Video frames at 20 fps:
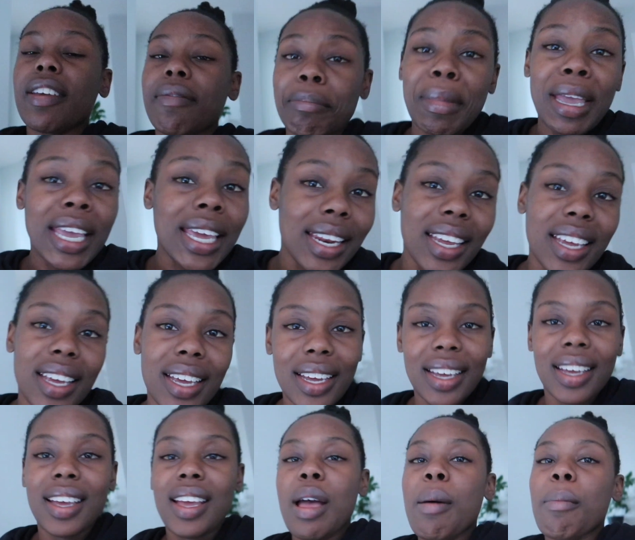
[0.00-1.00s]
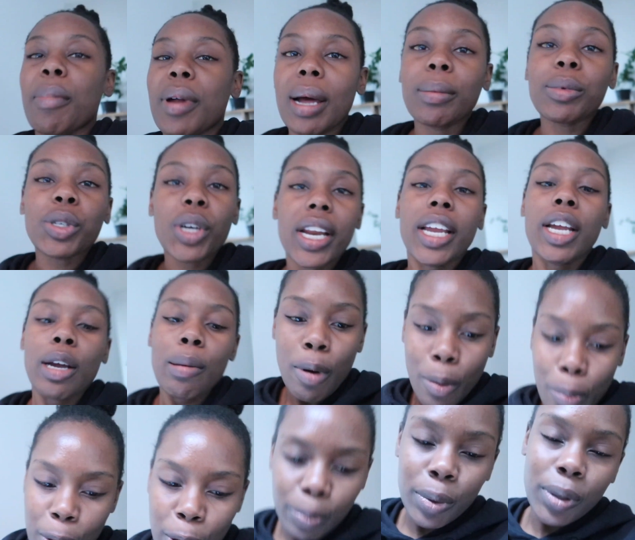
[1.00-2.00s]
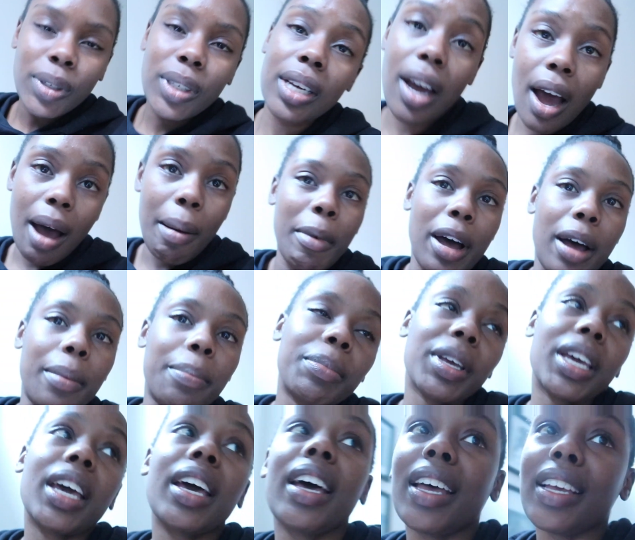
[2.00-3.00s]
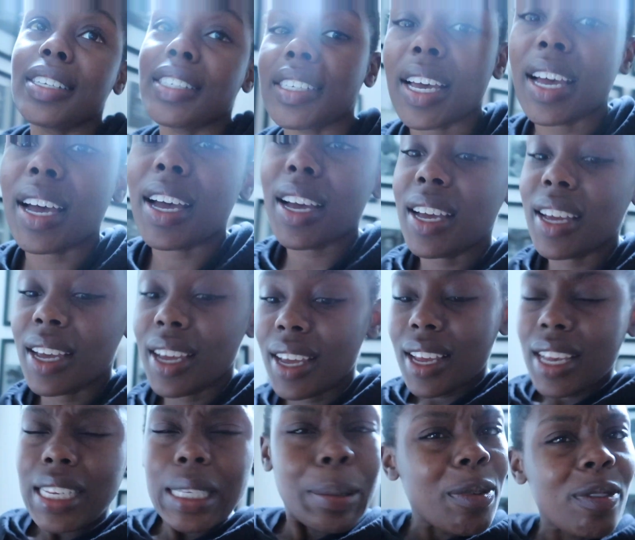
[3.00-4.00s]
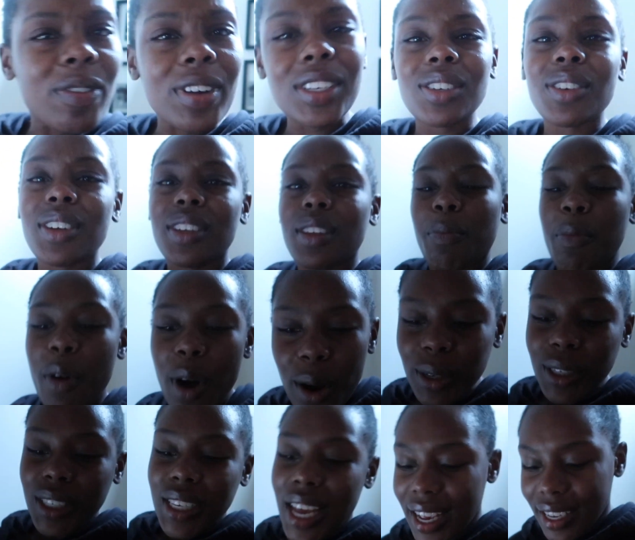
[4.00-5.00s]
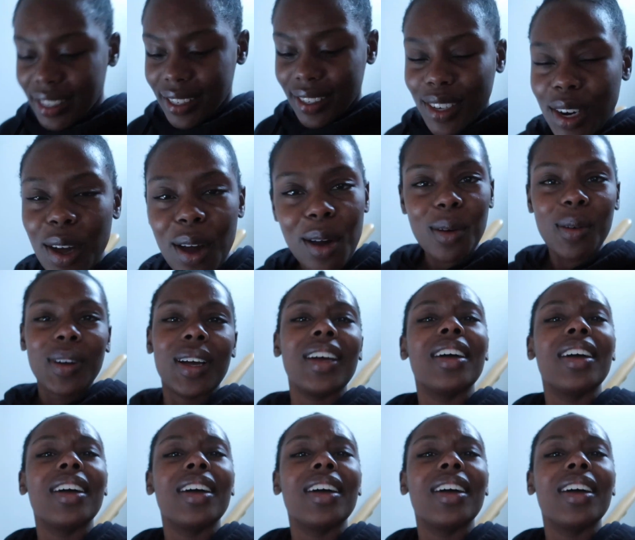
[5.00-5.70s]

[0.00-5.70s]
made it, but I'm trying to hear about people's come up, because some of us are in the process, you know?